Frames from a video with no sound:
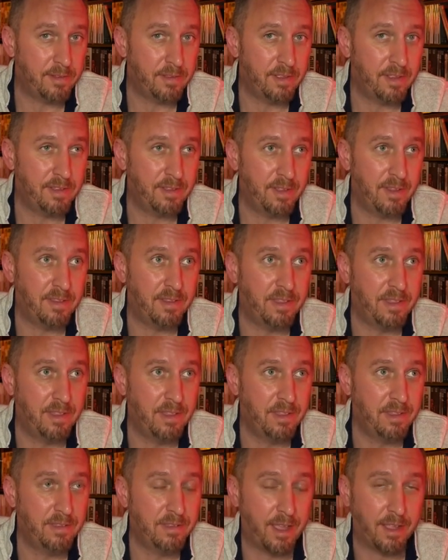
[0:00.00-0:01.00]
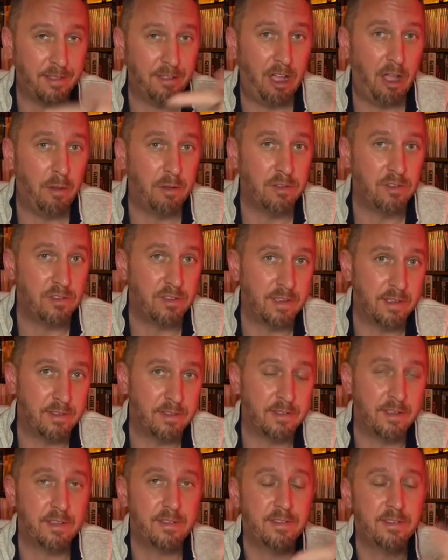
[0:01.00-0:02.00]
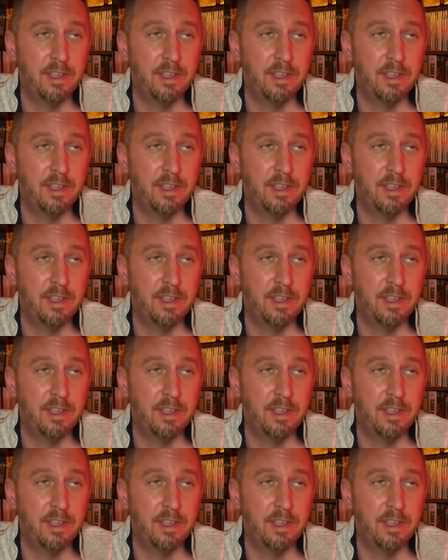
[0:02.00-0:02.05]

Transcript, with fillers: Did technology exist